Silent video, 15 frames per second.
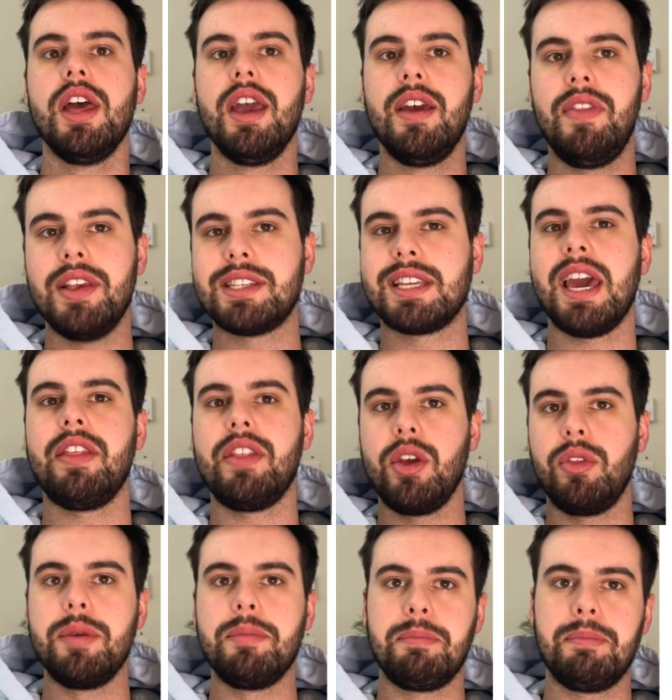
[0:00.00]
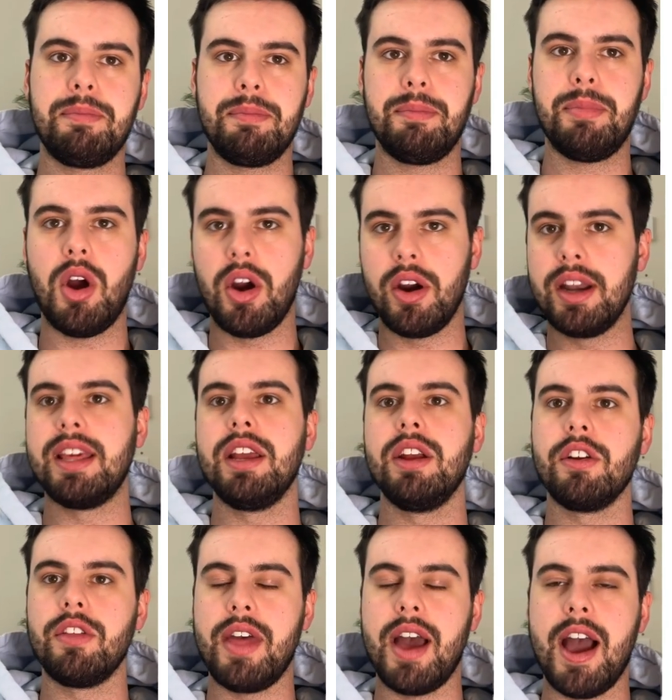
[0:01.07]
This is kind of the only part here
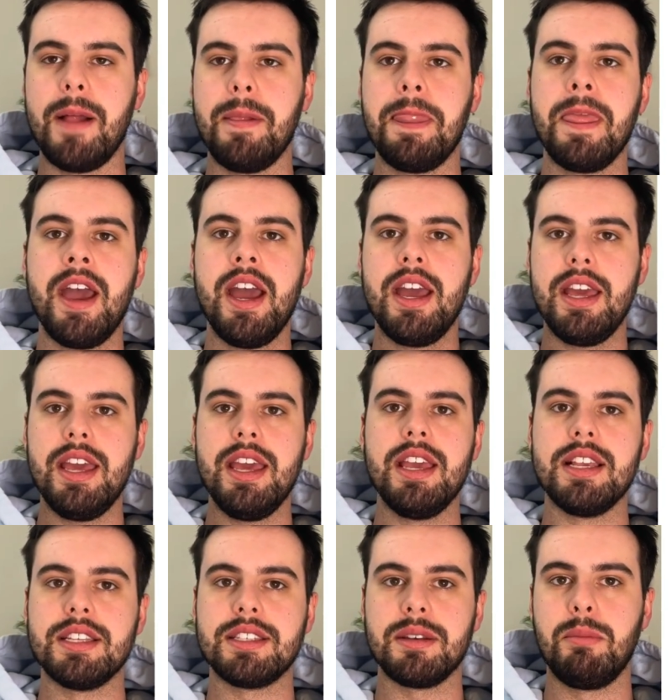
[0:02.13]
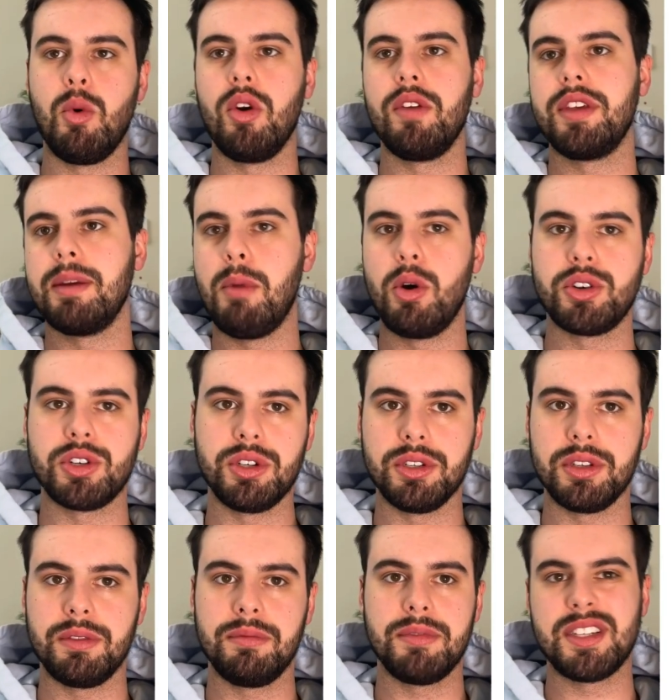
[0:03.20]
that is more the emotional
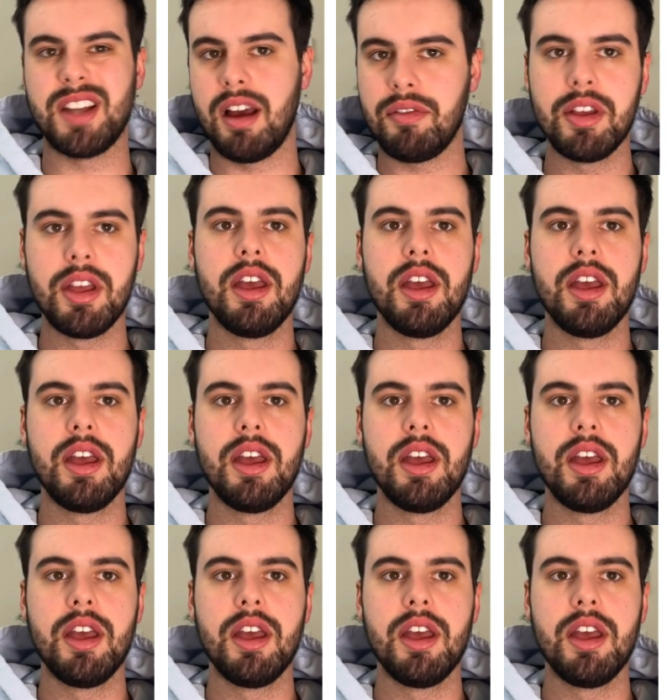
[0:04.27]
stuff.